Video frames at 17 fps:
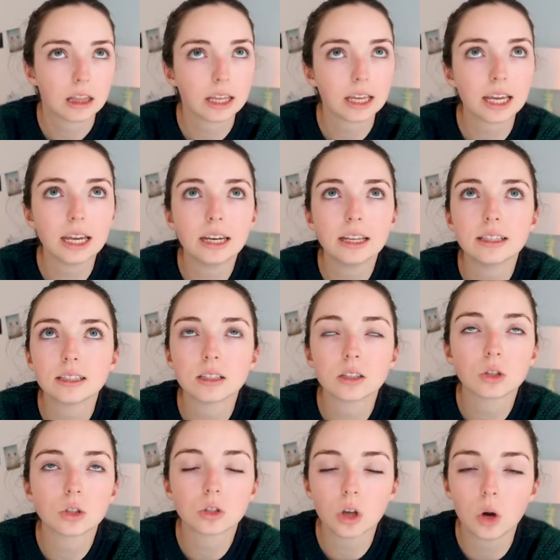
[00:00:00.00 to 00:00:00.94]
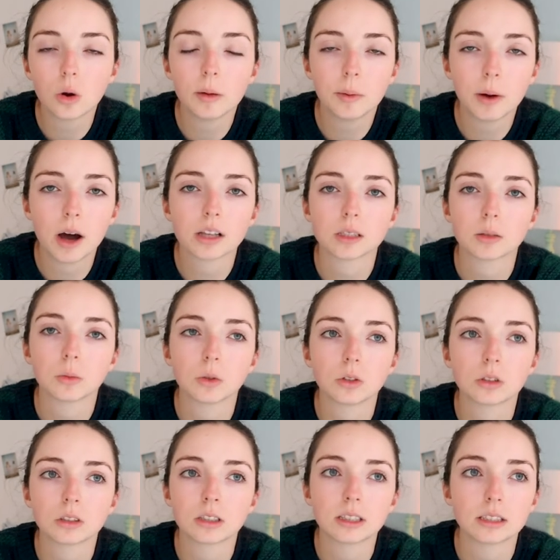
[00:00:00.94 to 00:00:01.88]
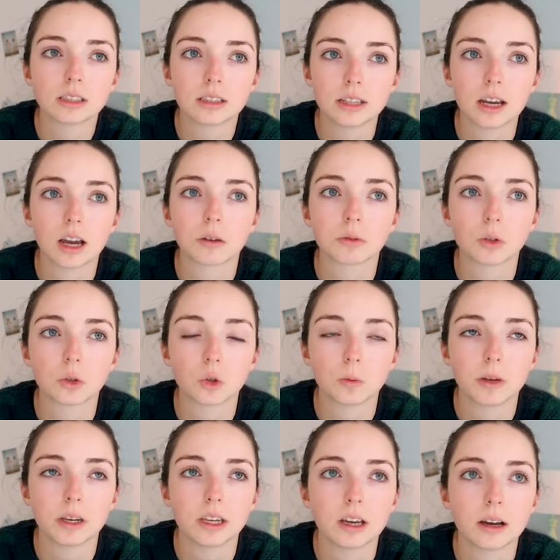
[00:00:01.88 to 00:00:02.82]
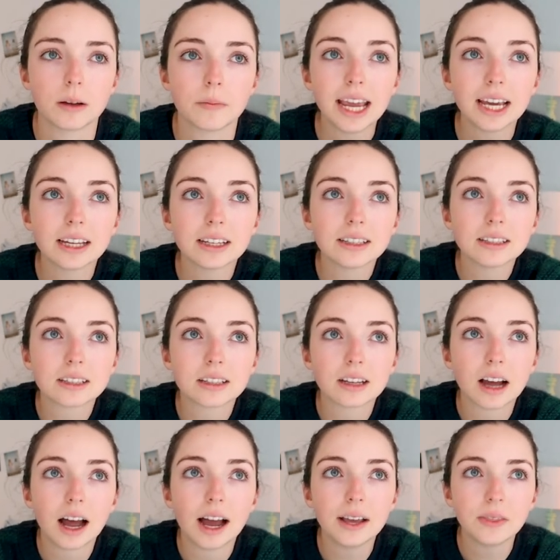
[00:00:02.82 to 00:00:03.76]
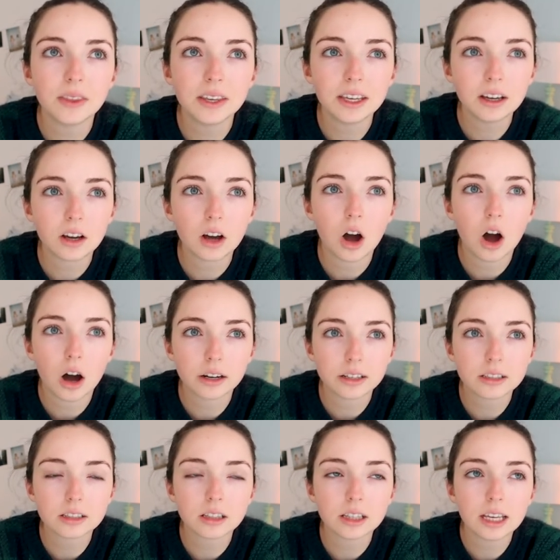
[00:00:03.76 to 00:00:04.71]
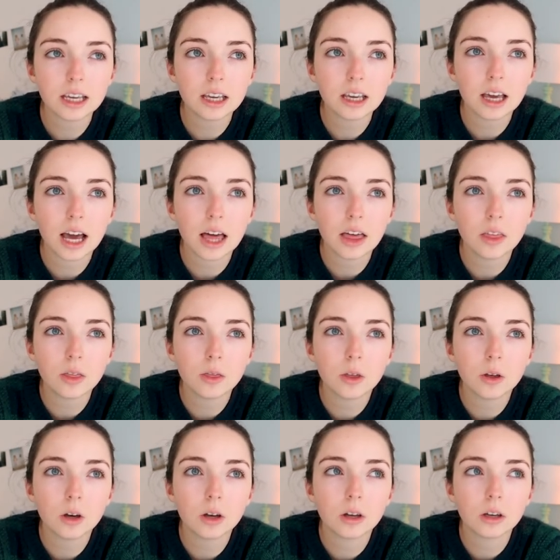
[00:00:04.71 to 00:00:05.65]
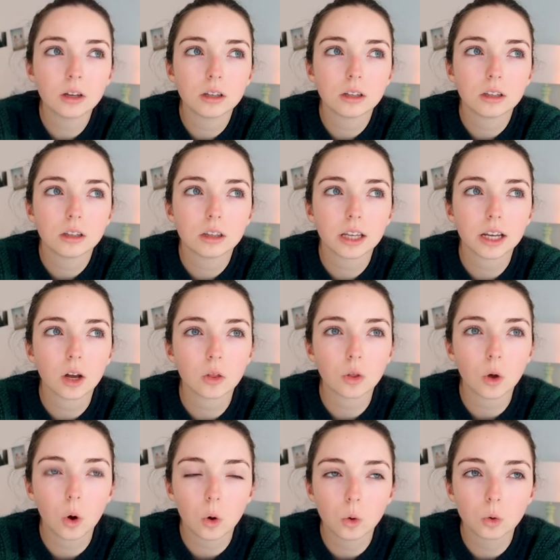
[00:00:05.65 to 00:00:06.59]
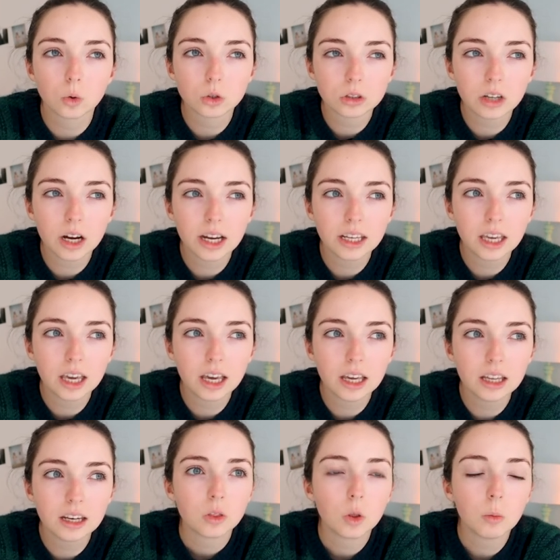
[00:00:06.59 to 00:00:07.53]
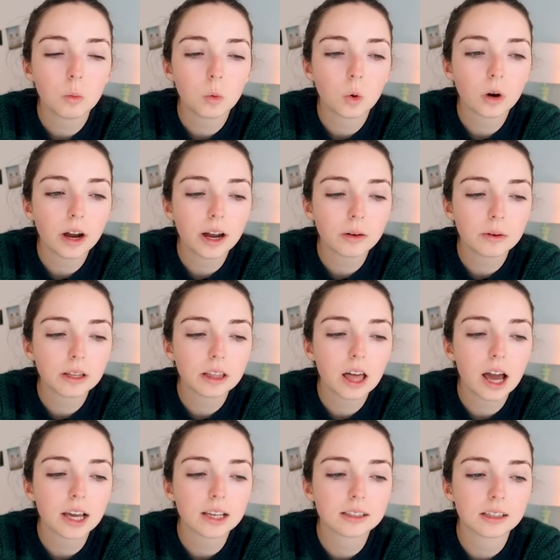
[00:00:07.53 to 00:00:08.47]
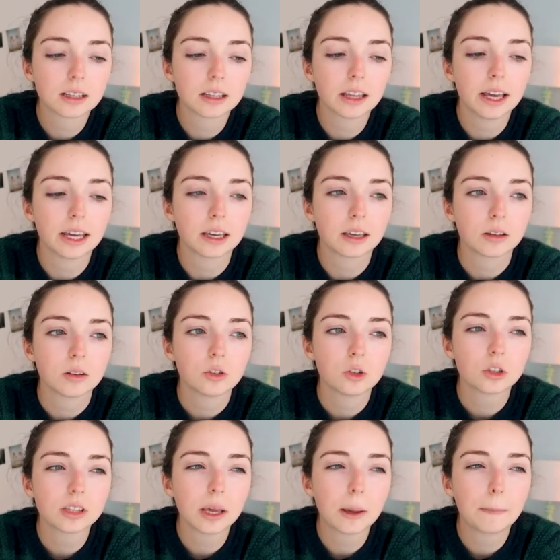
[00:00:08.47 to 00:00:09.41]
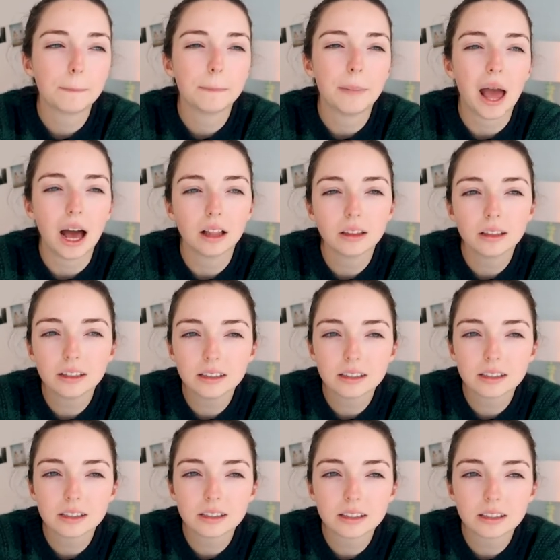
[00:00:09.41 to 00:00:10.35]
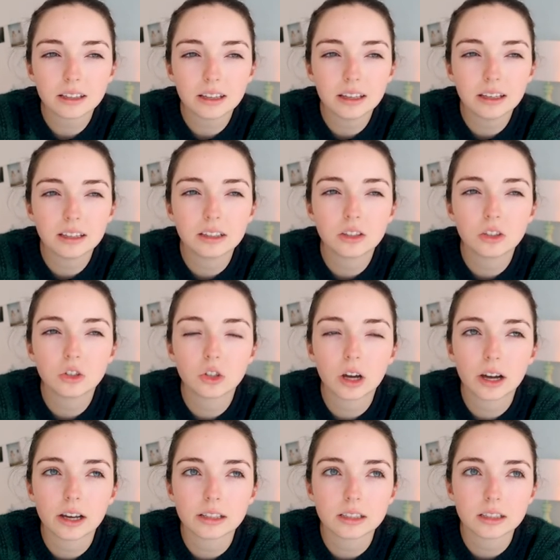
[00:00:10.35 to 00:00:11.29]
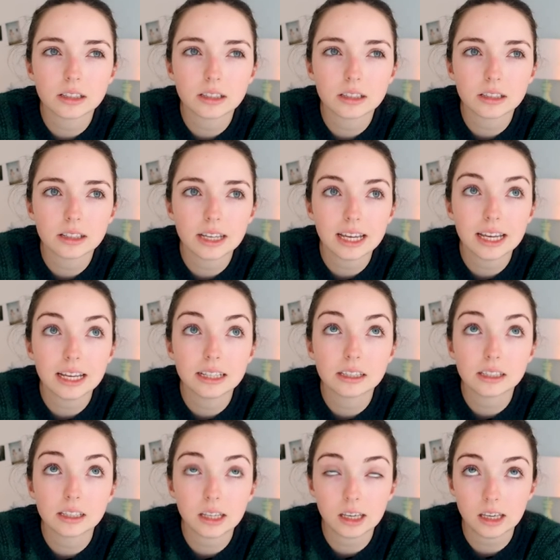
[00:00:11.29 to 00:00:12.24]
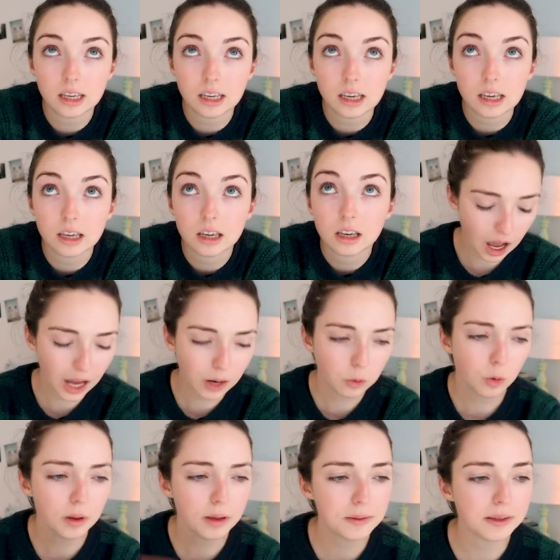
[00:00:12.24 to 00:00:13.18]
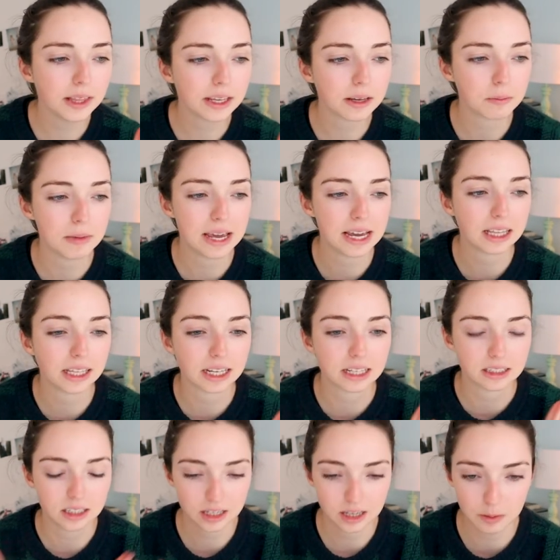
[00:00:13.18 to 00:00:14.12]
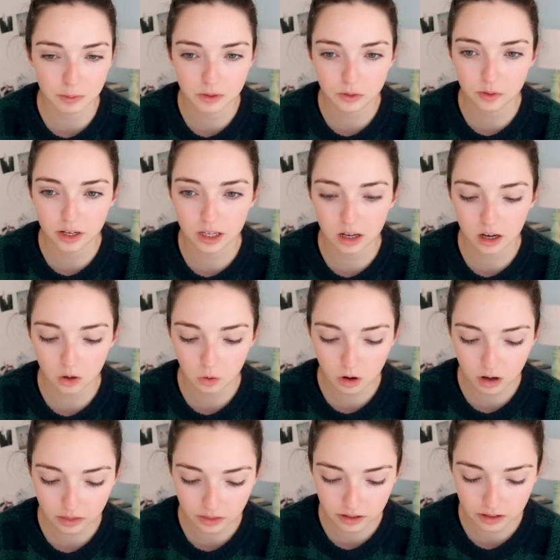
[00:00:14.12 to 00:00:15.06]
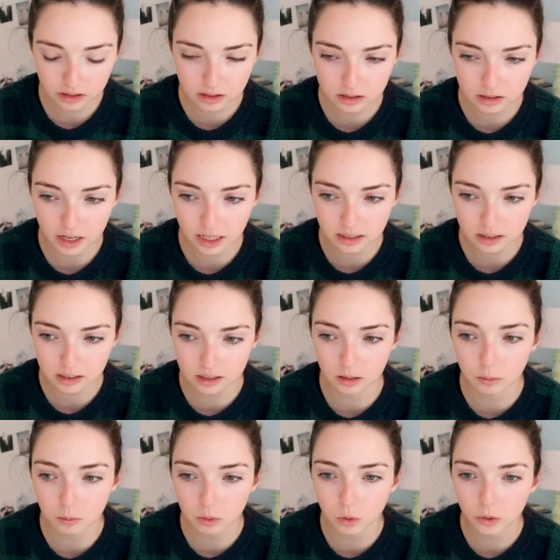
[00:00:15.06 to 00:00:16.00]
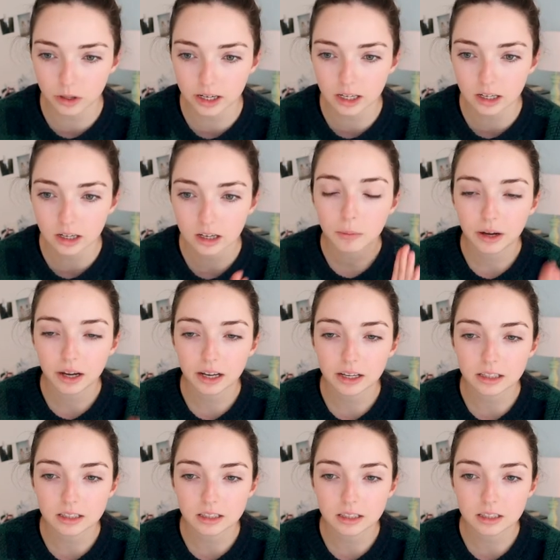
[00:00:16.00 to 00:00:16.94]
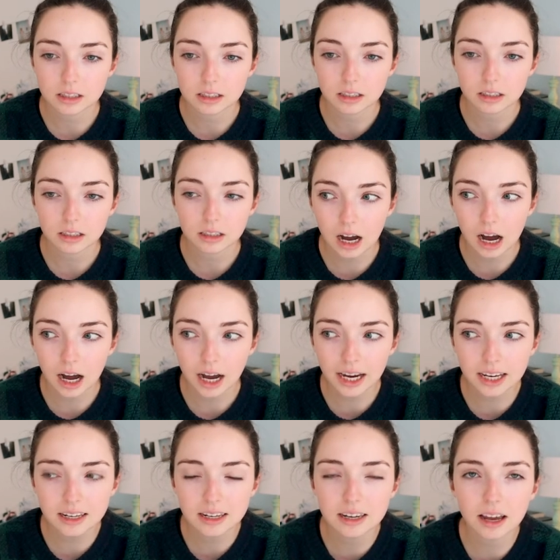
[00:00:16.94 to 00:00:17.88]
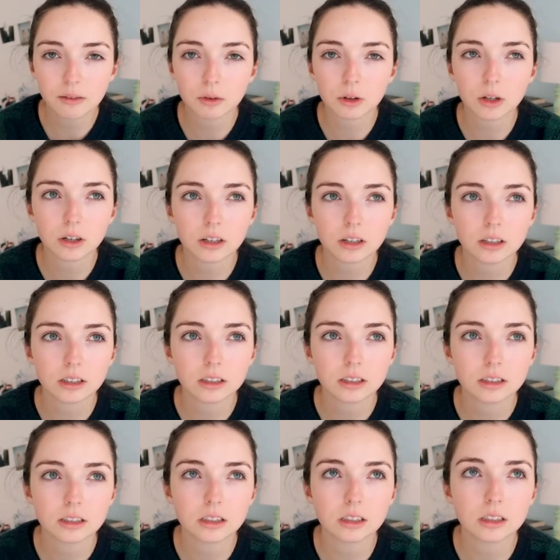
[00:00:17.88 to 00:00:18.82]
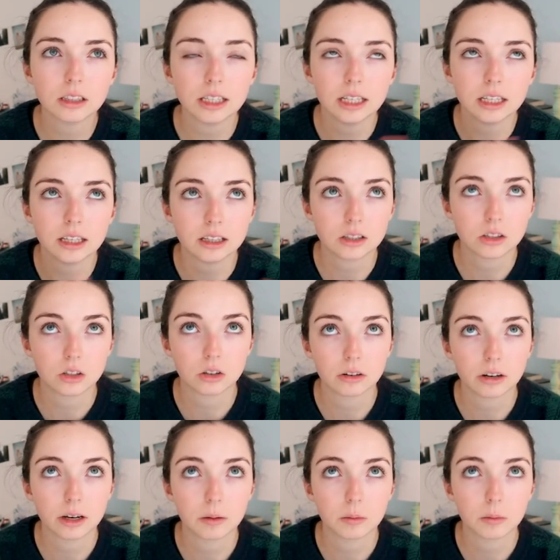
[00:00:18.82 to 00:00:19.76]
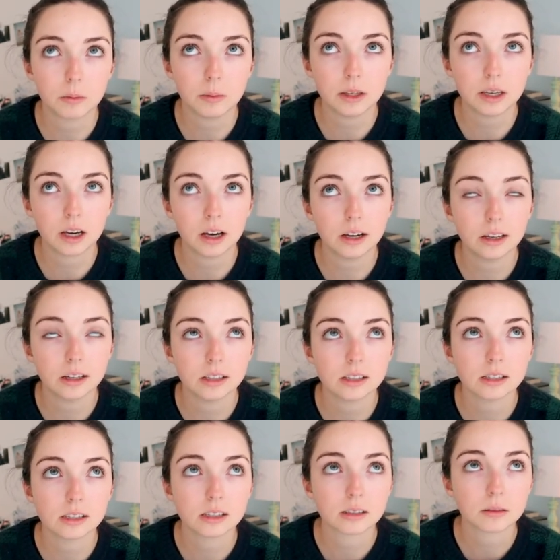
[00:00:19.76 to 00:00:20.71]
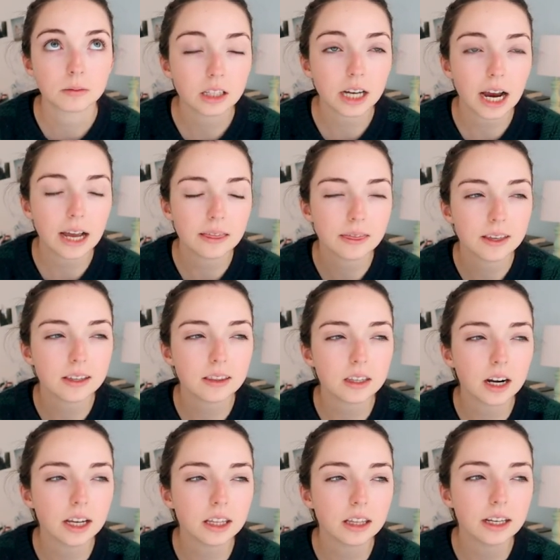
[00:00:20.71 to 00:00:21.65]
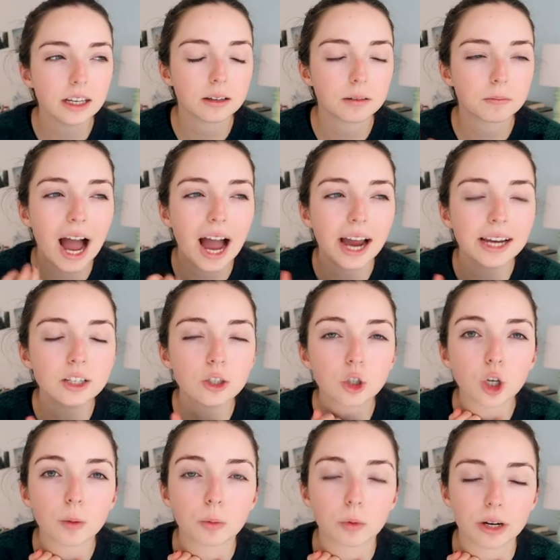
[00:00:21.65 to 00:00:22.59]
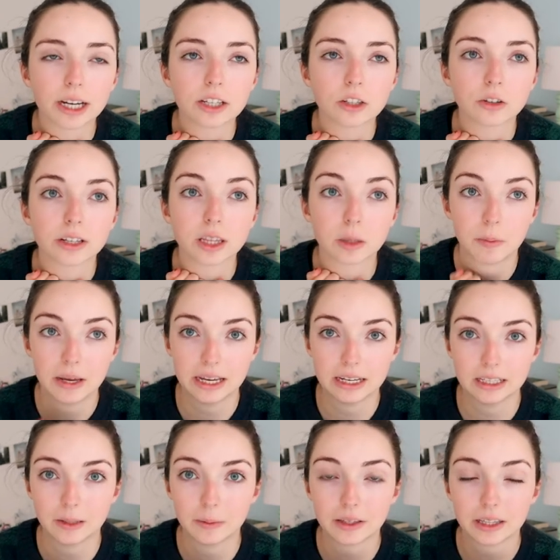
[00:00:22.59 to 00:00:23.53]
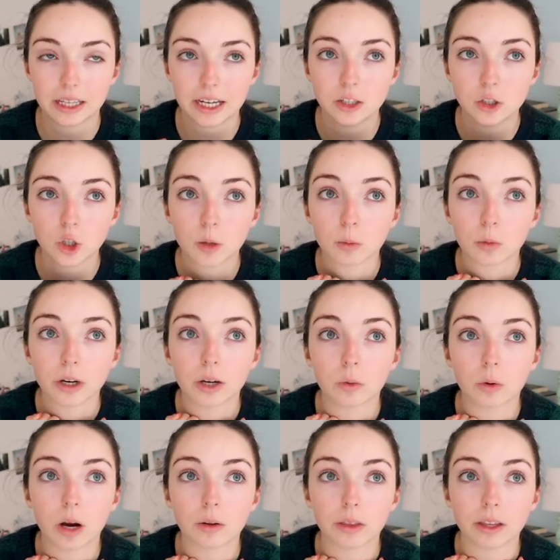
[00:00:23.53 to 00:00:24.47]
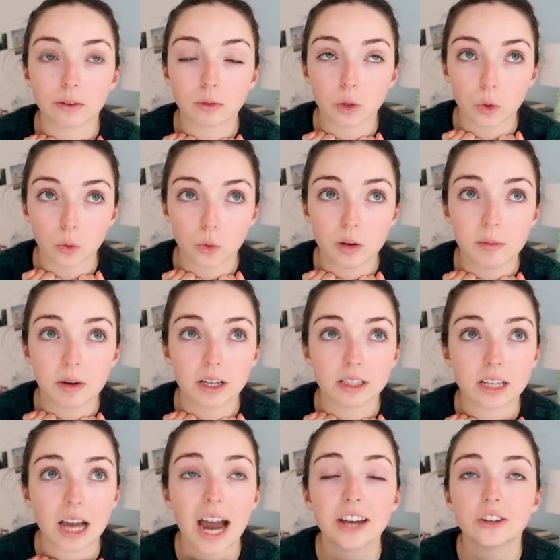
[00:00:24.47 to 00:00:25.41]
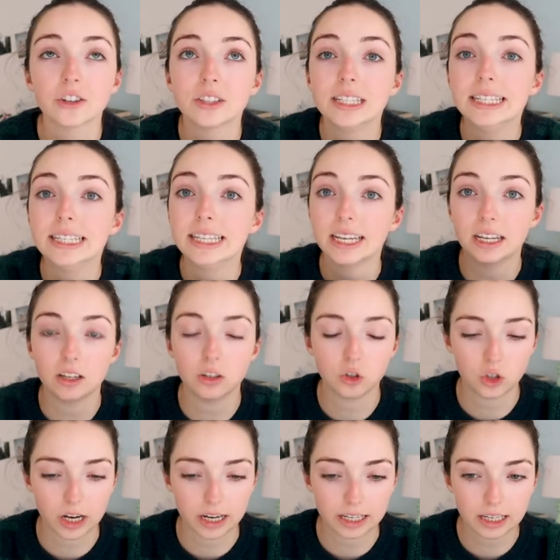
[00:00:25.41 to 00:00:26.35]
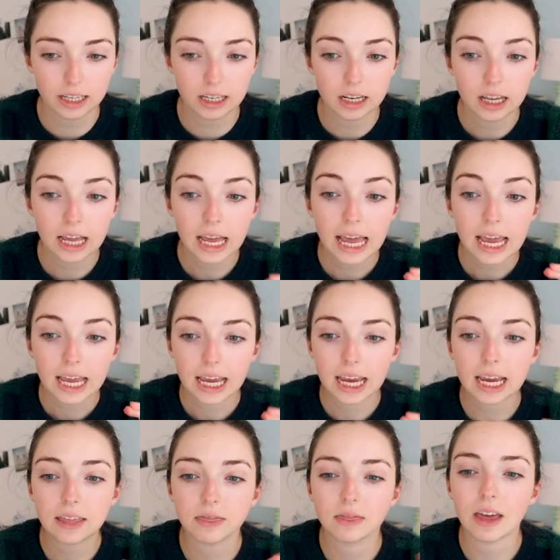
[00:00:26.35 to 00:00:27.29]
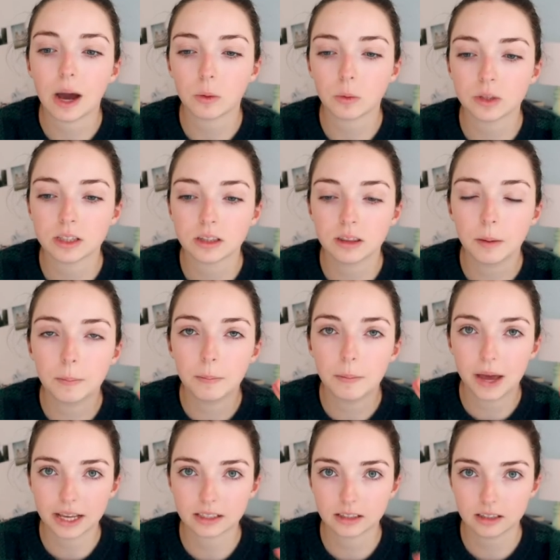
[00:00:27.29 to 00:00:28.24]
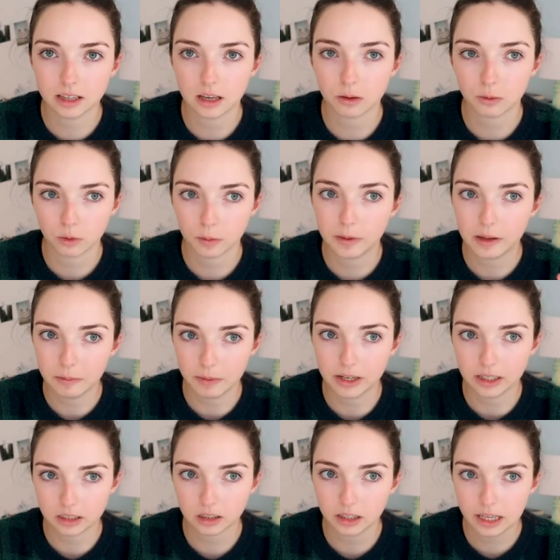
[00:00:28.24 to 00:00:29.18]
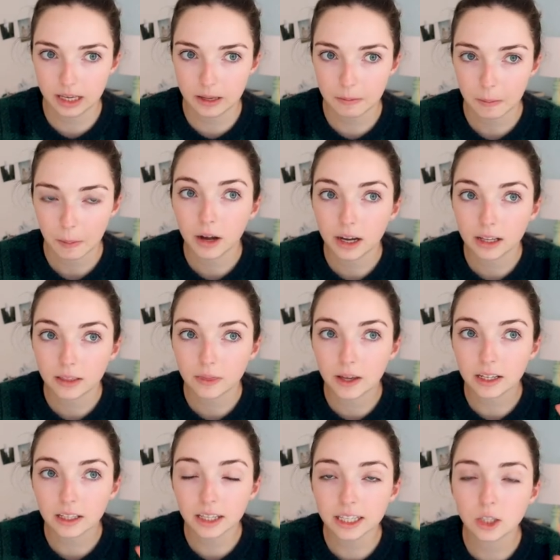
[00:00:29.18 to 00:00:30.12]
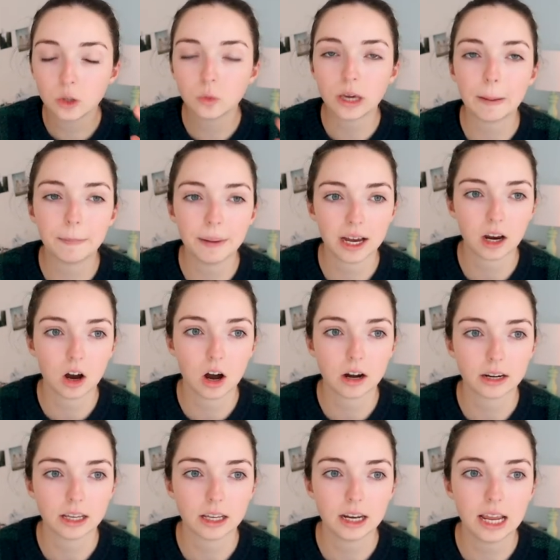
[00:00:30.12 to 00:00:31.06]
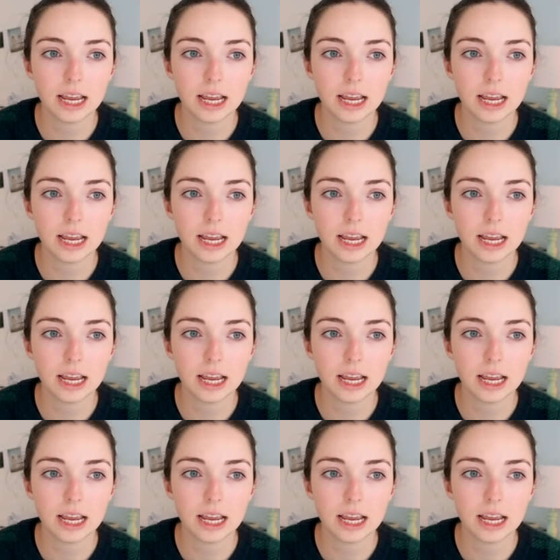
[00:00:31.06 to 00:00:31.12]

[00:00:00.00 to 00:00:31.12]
Like, it is so impossible to stay off social media. And I think honestly, the older I get, the more I realize that just balance is just, it's key. I will maybe make a tips video on this at some point, but I never delete Instagram because I think that I took a break during the pandemic. I took a break where I for 3 months, I just didn't check it. And that was the best thing for me mentally. But then you get back on it.